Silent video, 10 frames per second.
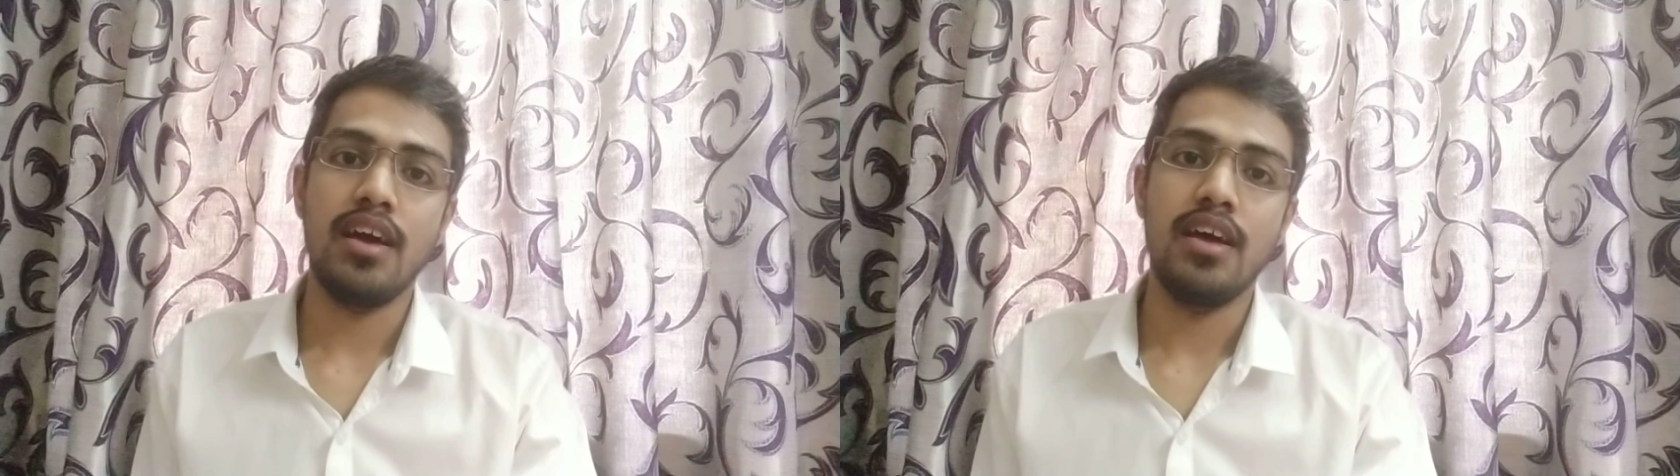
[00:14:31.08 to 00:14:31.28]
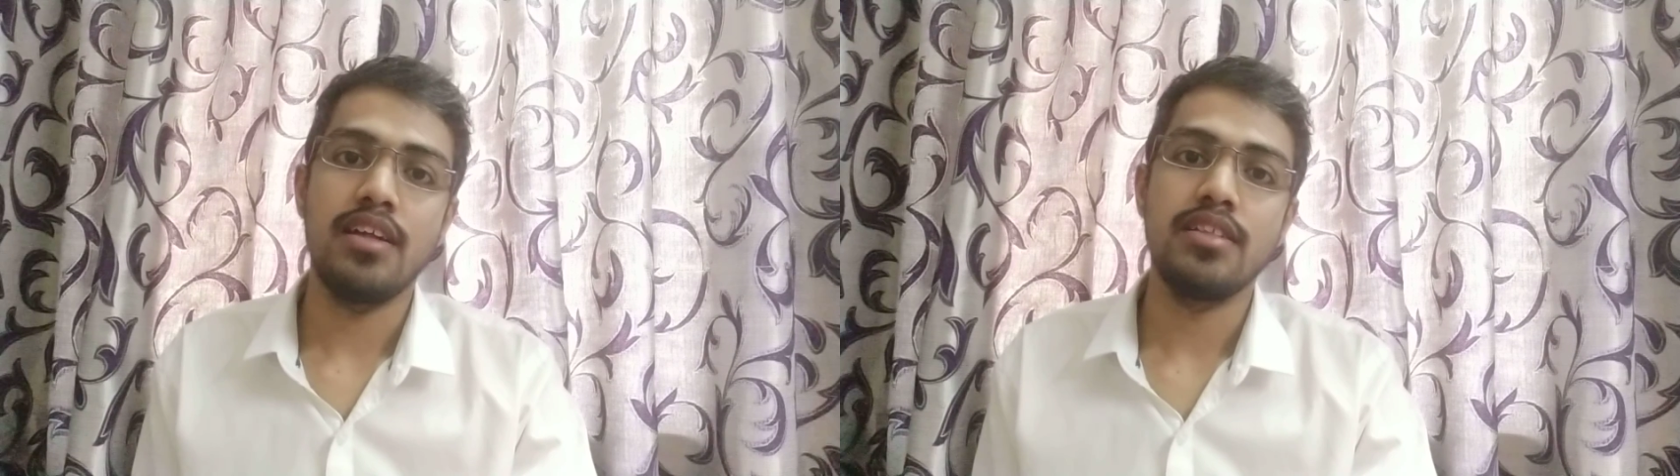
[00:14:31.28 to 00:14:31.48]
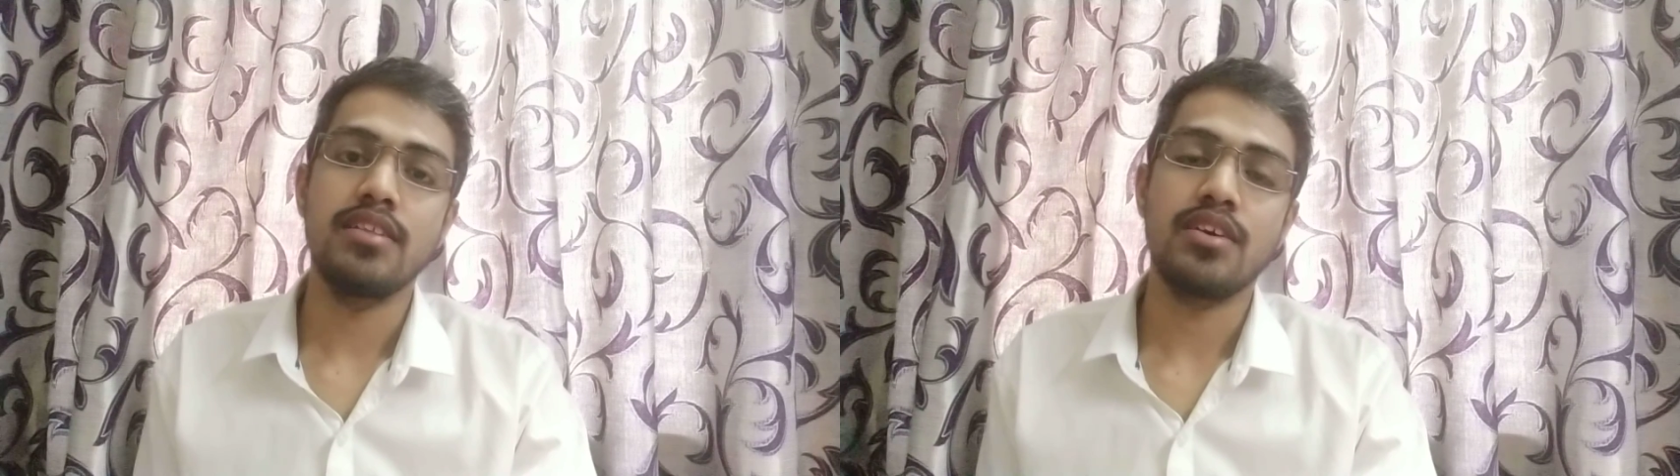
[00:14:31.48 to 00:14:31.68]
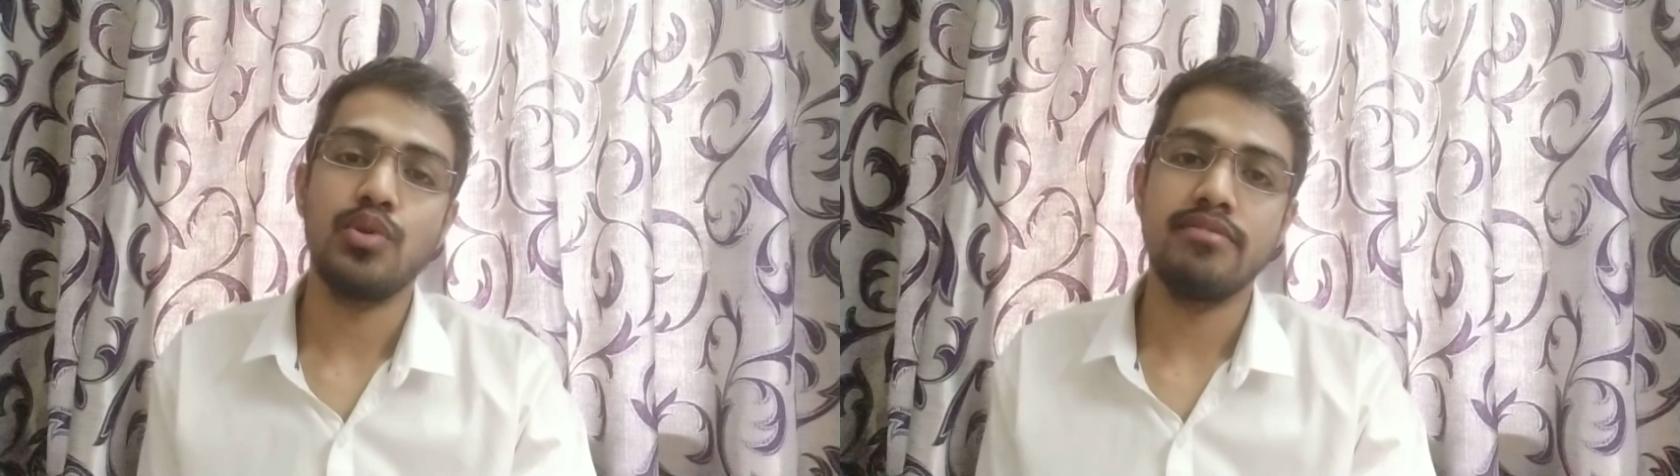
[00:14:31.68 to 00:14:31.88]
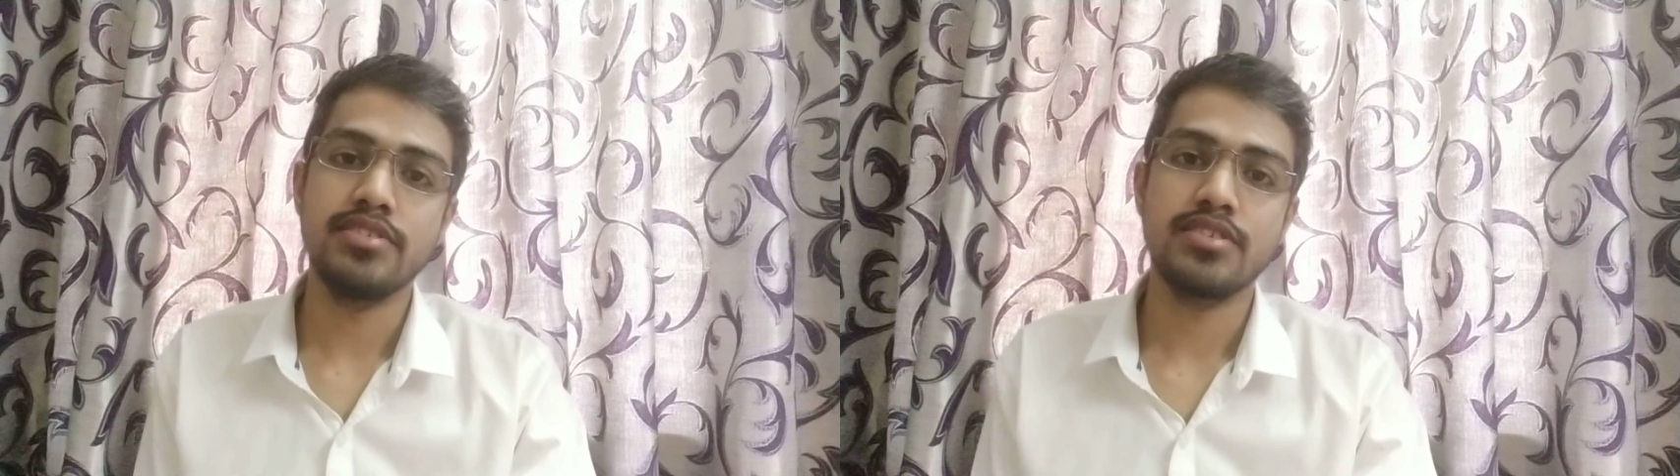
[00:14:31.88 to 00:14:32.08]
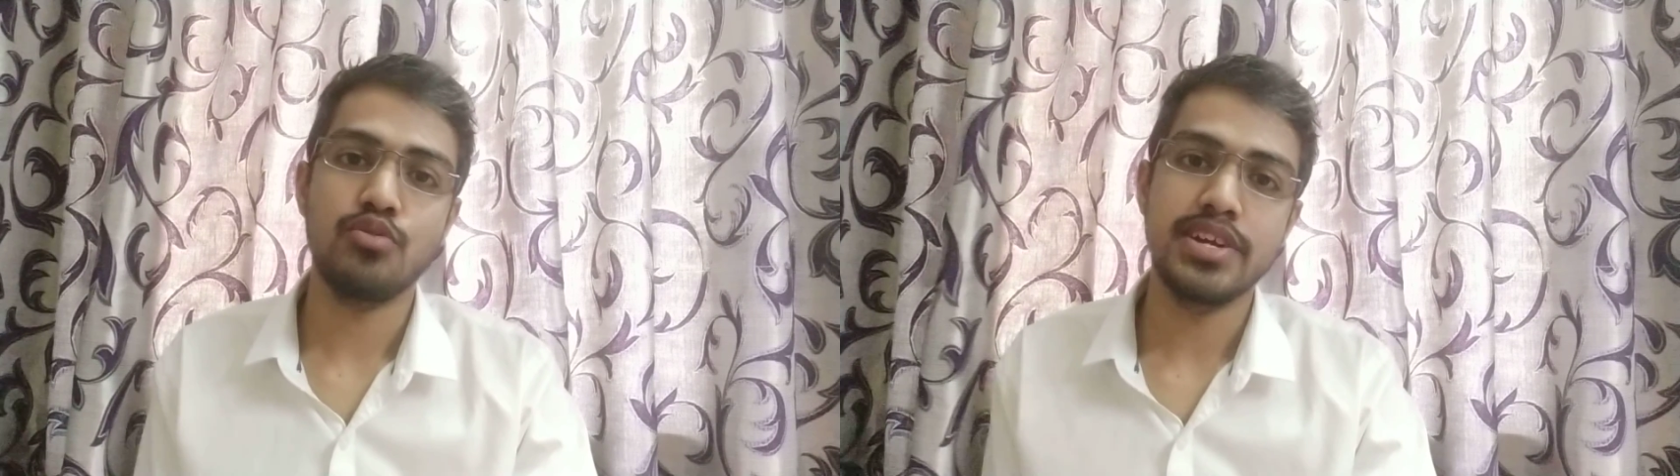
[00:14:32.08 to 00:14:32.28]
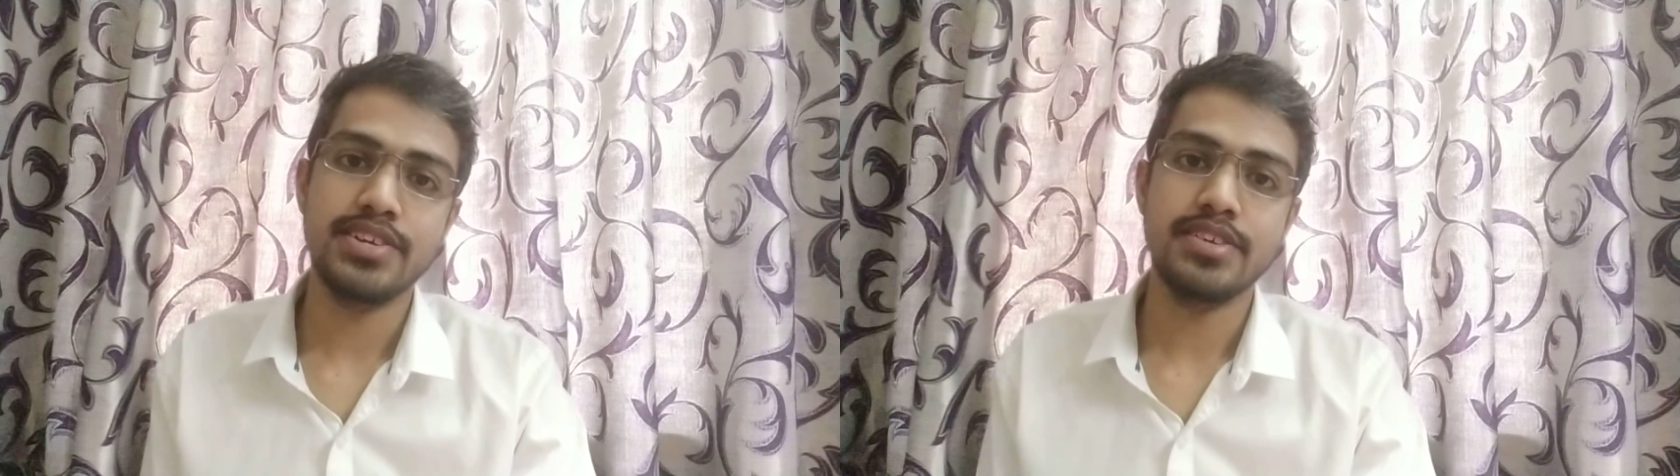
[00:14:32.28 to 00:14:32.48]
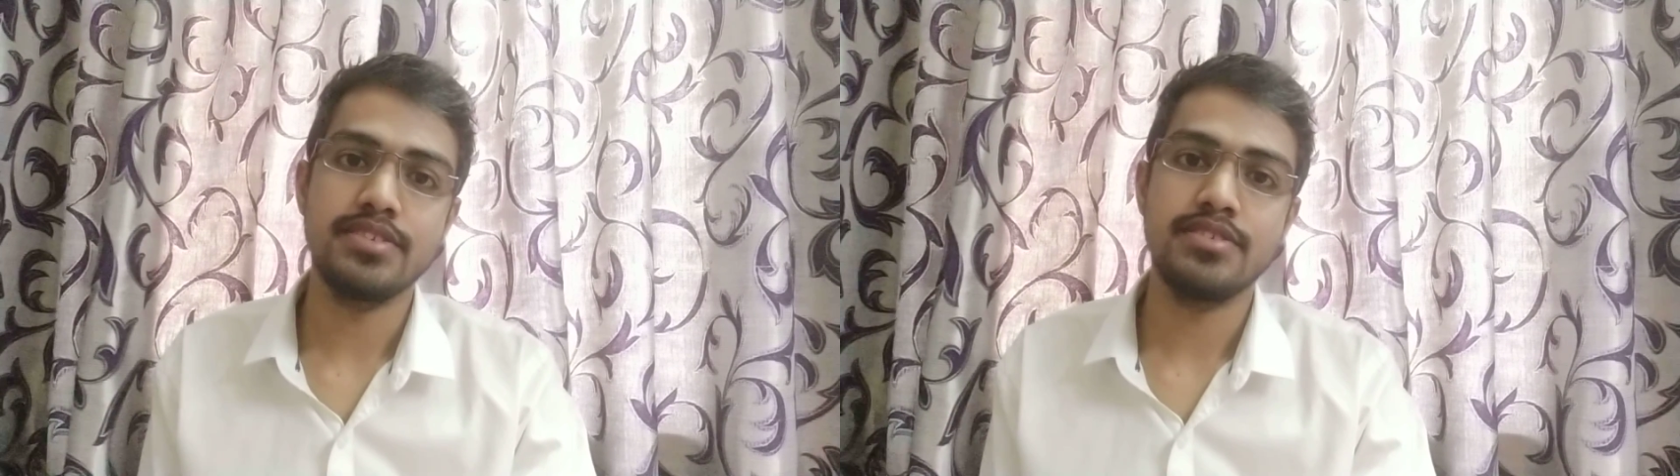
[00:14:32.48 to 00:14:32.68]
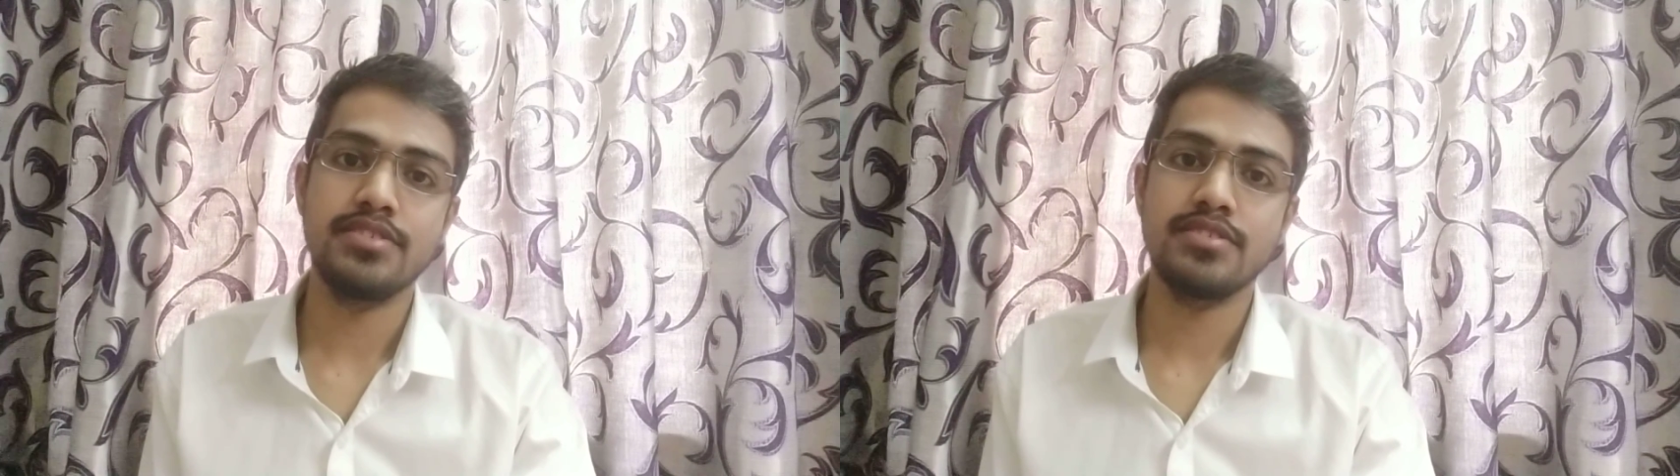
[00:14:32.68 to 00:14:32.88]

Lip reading: and we have questions